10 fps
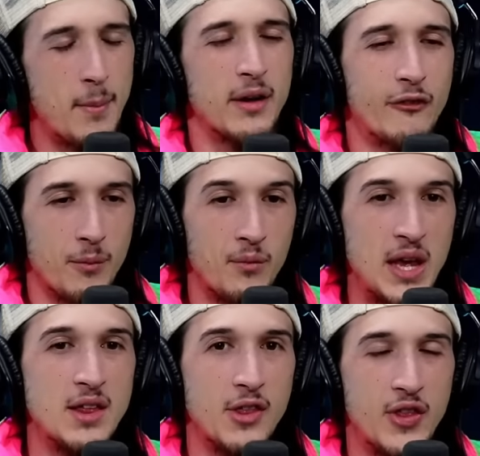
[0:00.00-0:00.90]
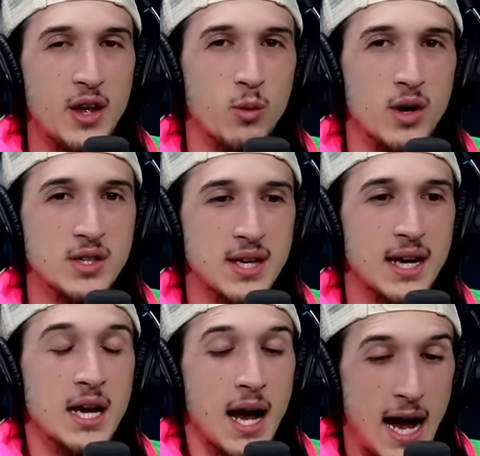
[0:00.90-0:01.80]
like for me the thing was
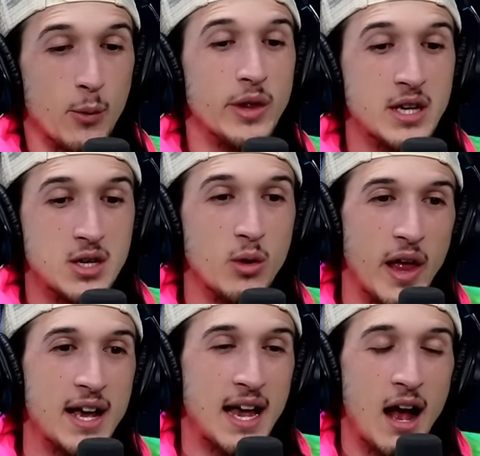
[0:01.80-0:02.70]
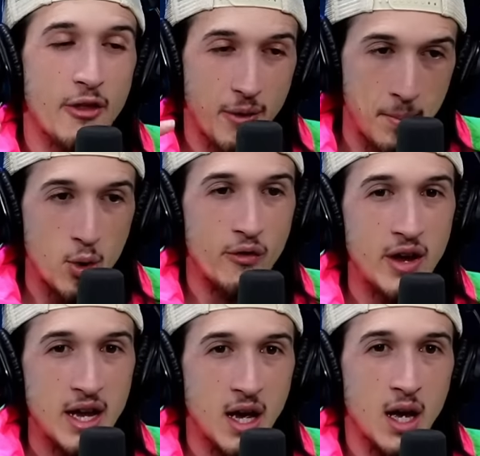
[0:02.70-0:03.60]
like I really do like how the
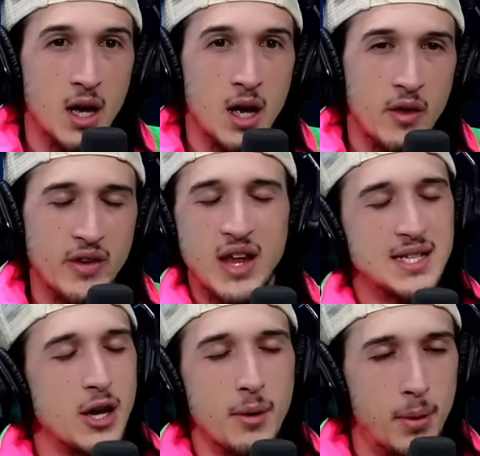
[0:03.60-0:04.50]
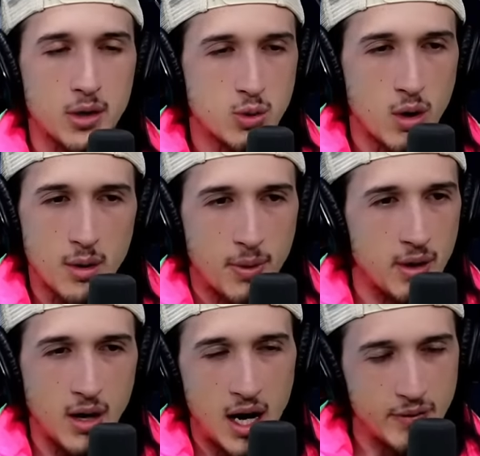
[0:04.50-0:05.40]
movie, like that's how the books were, but
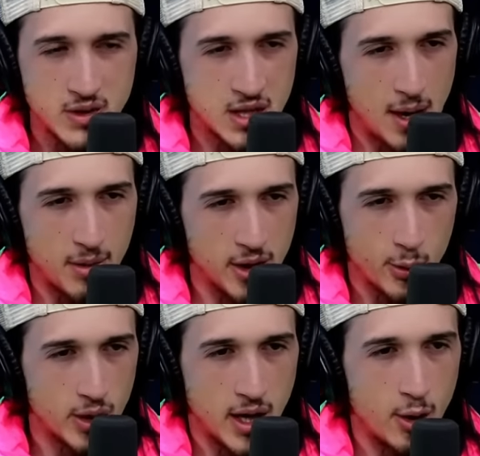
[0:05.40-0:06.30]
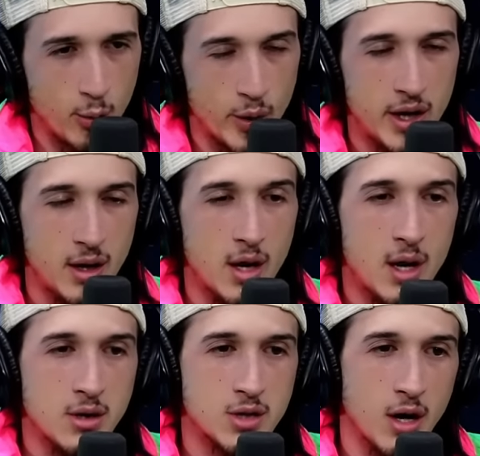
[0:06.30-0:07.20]
obviously I'm illiterate and I don't read.
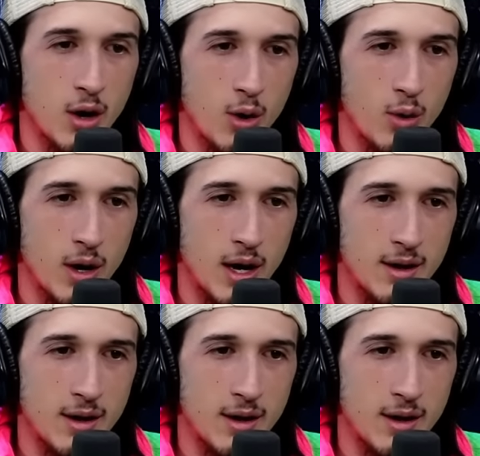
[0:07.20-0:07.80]
So,